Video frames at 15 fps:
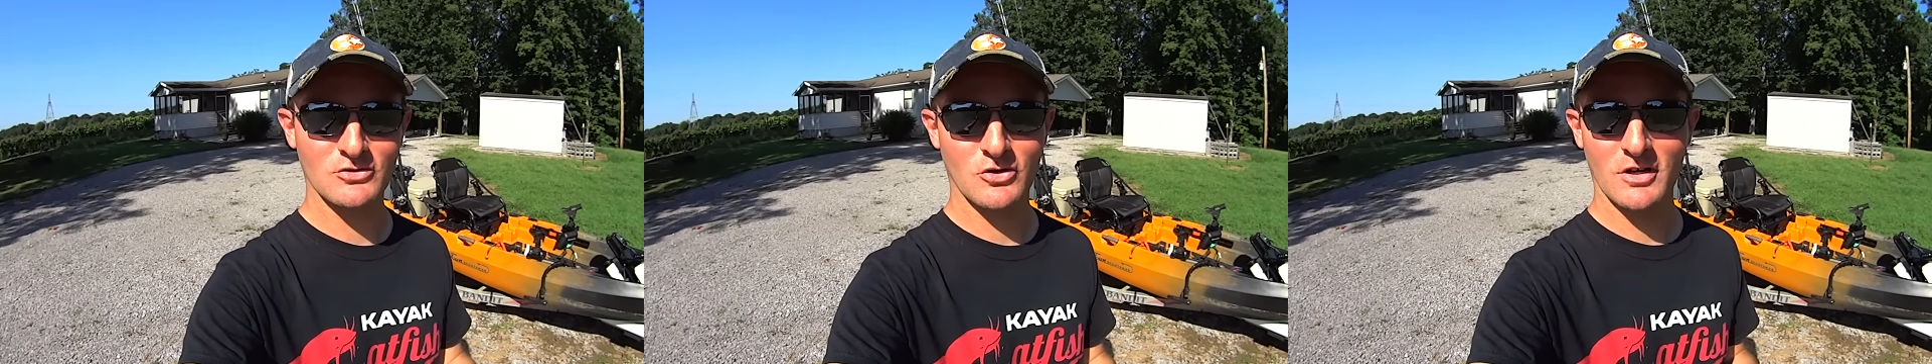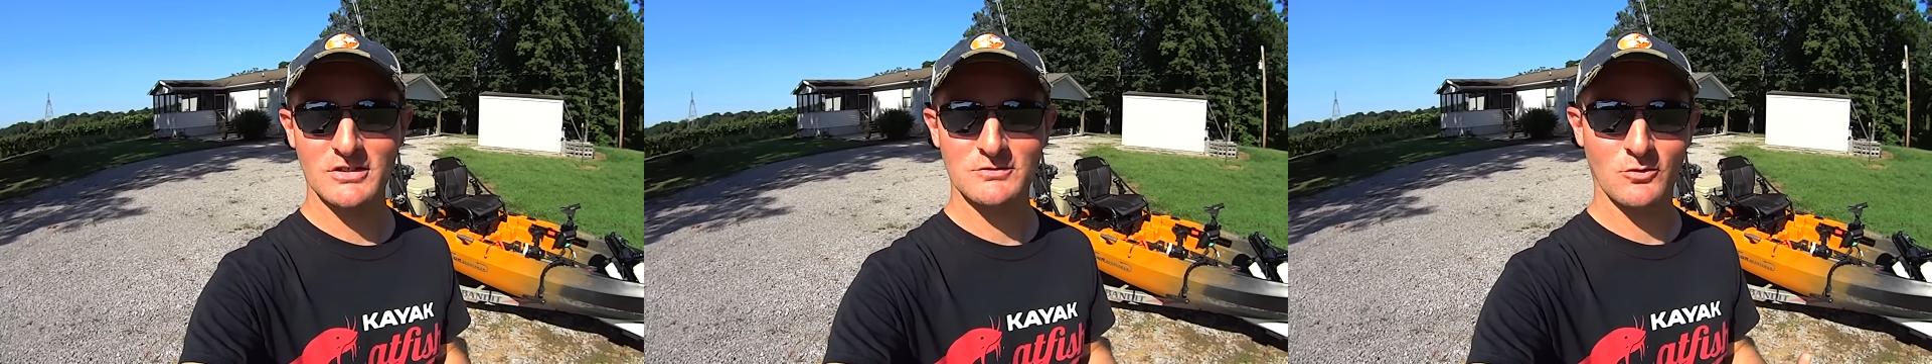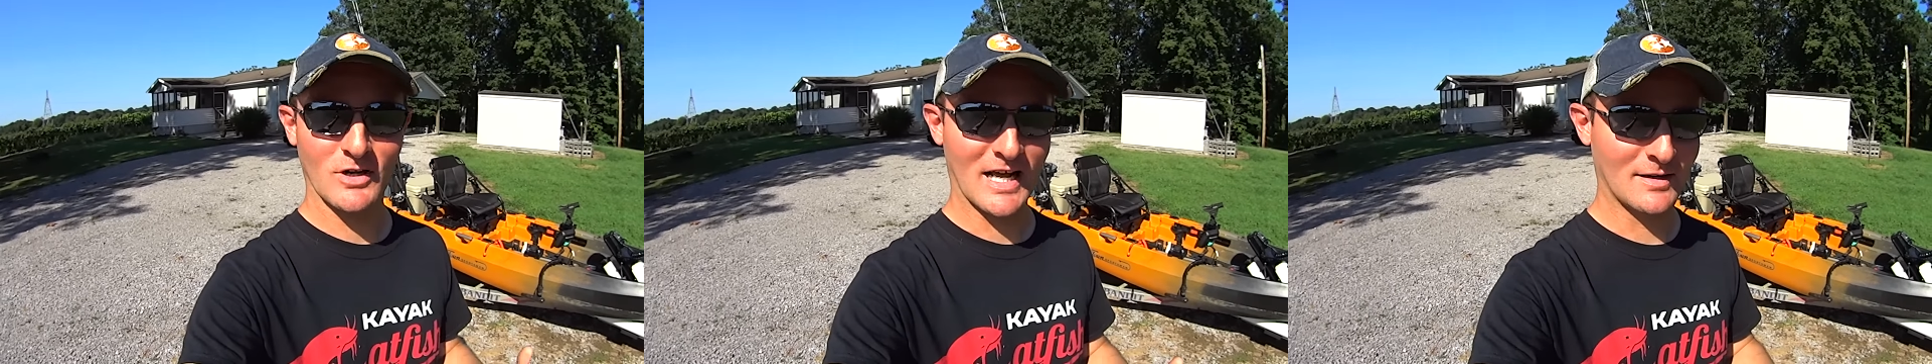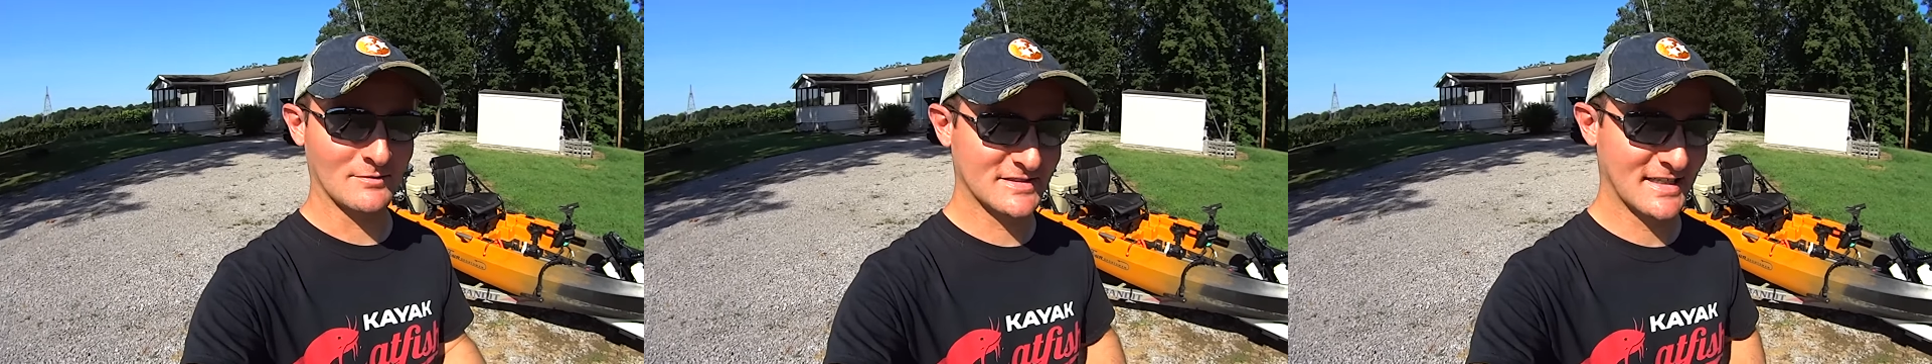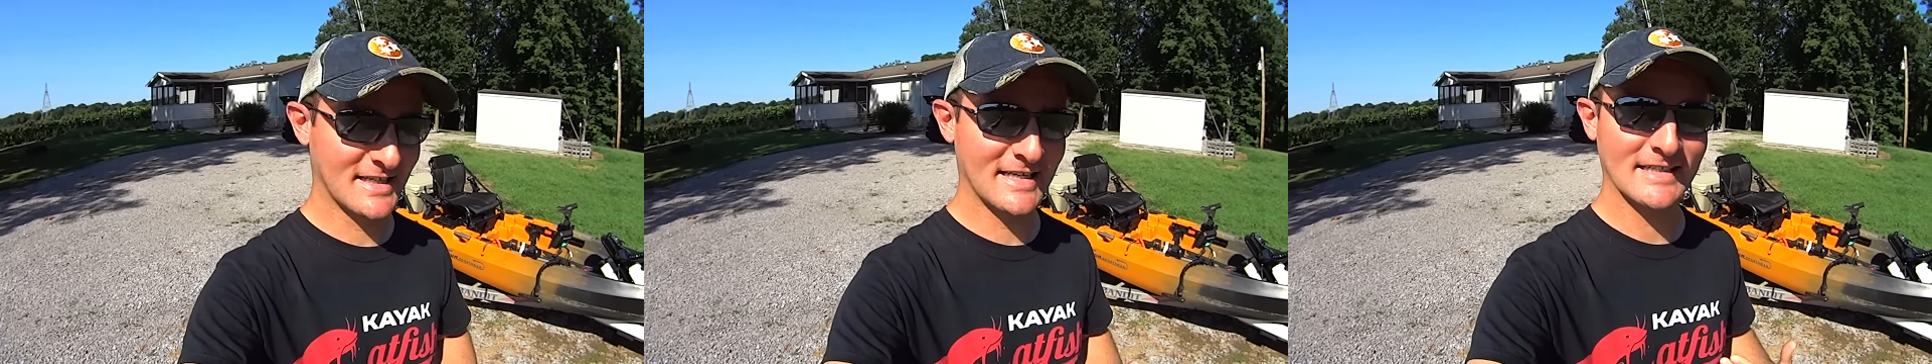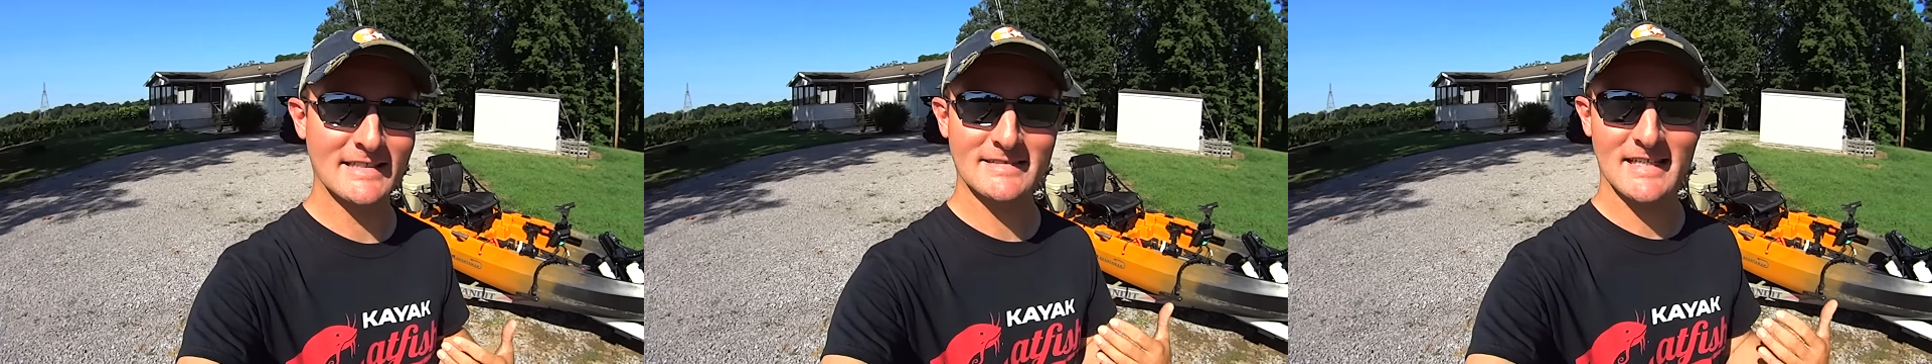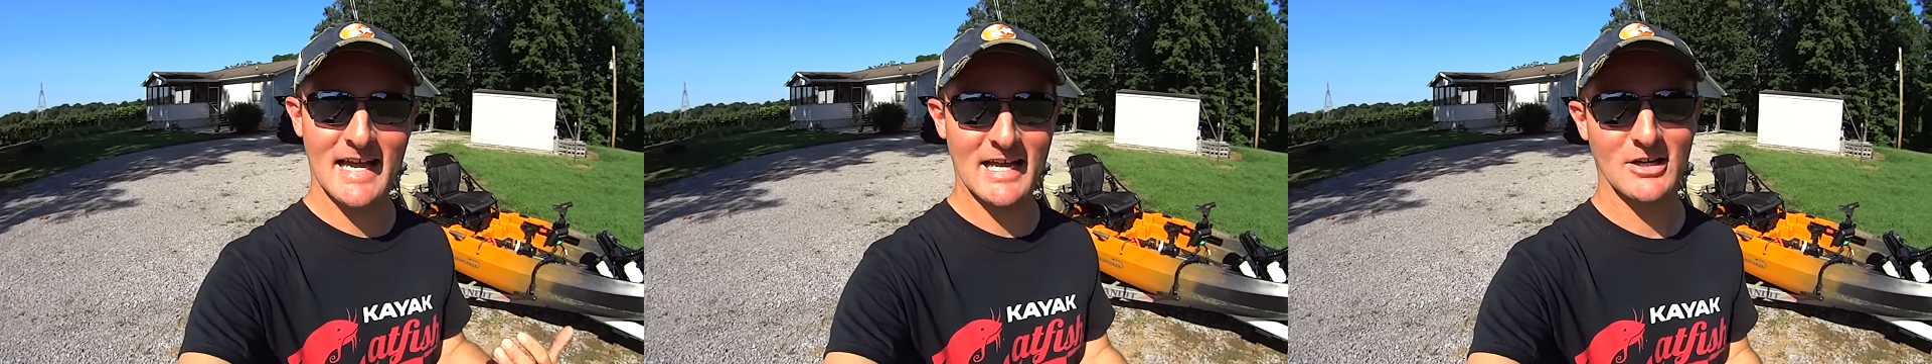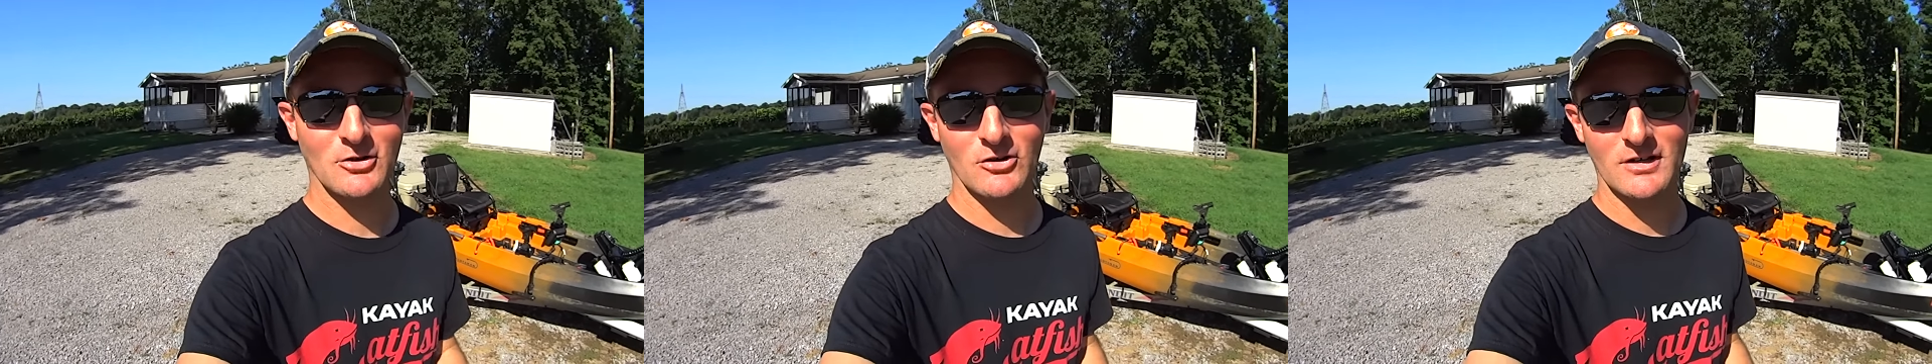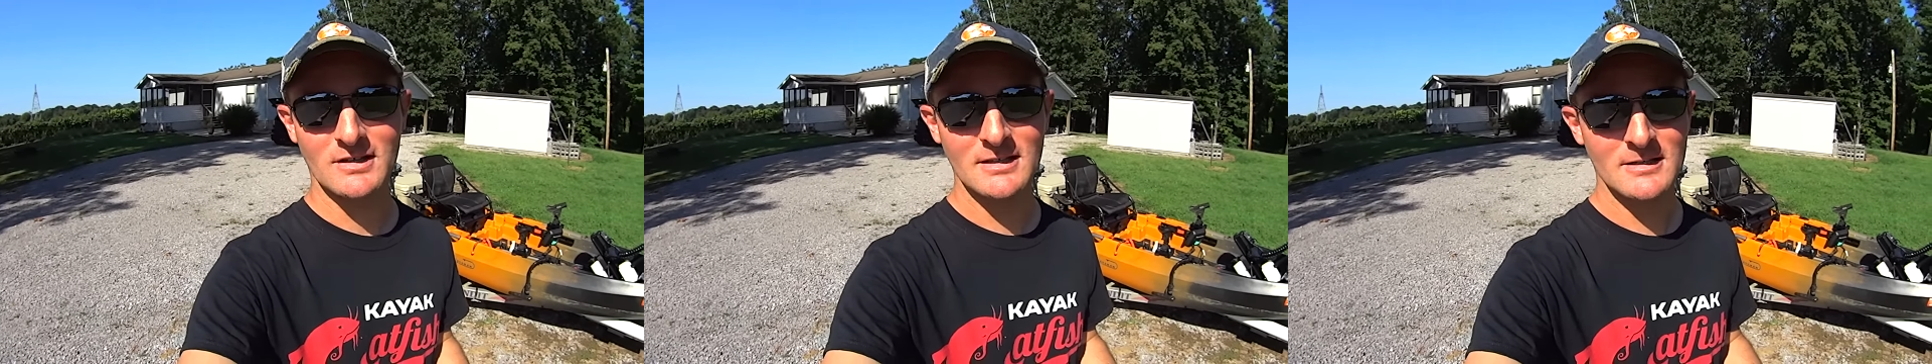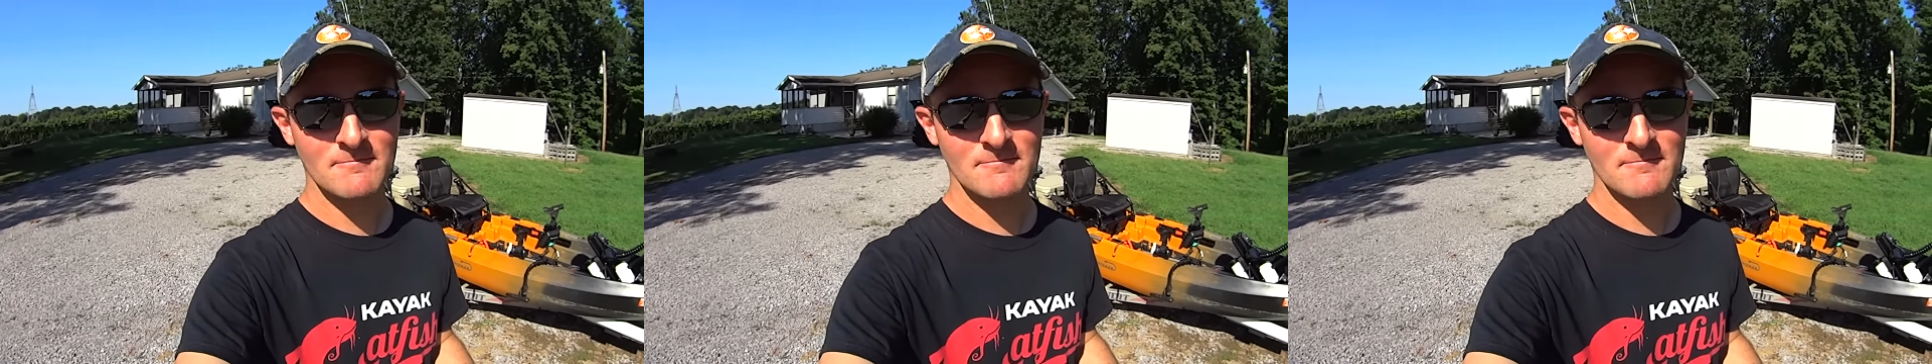trust what I'm saying is accurate,